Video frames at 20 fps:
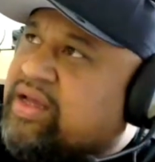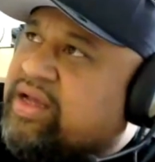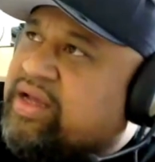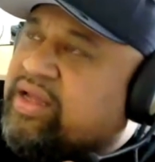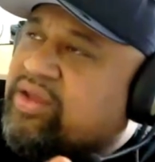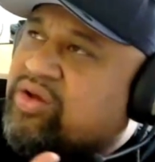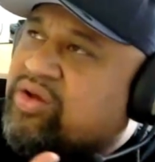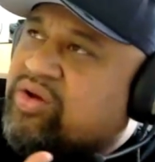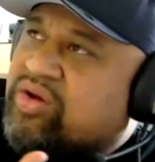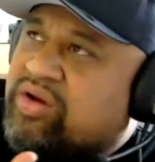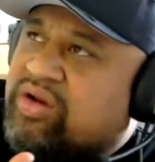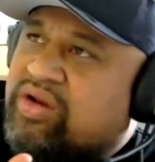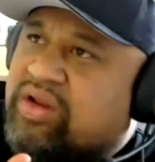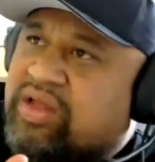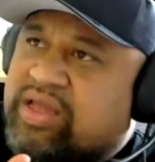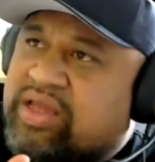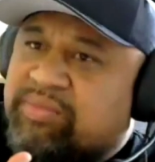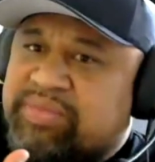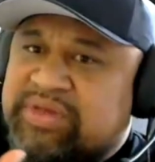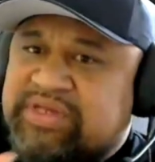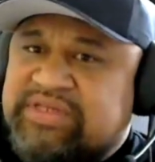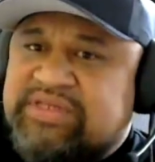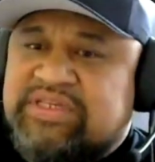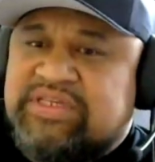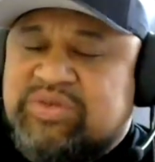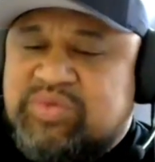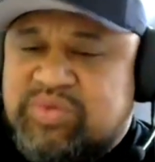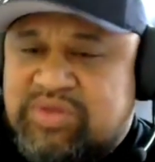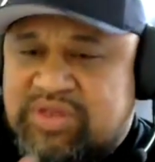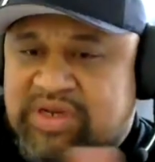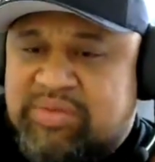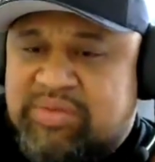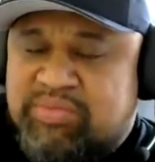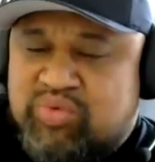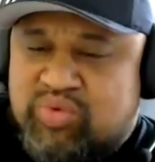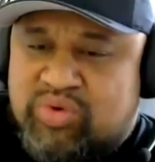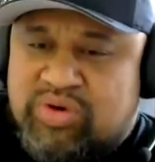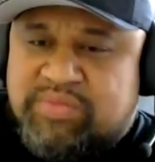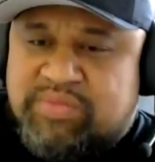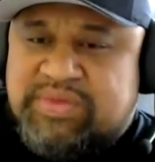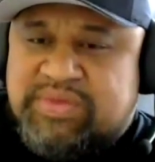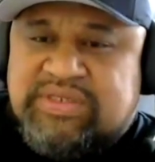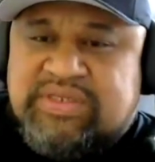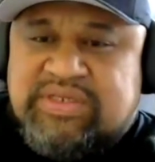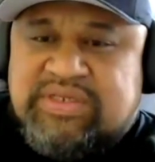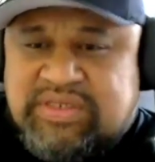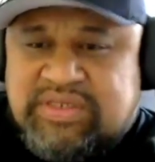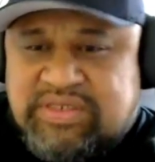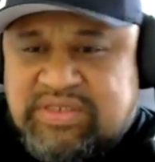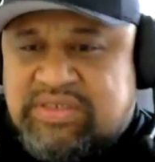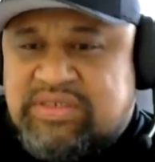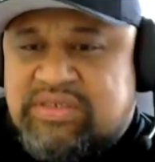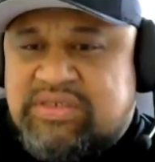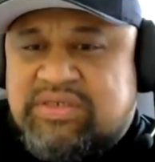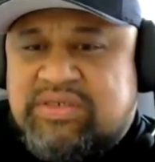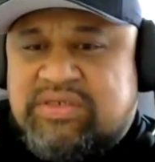a business within a broader business?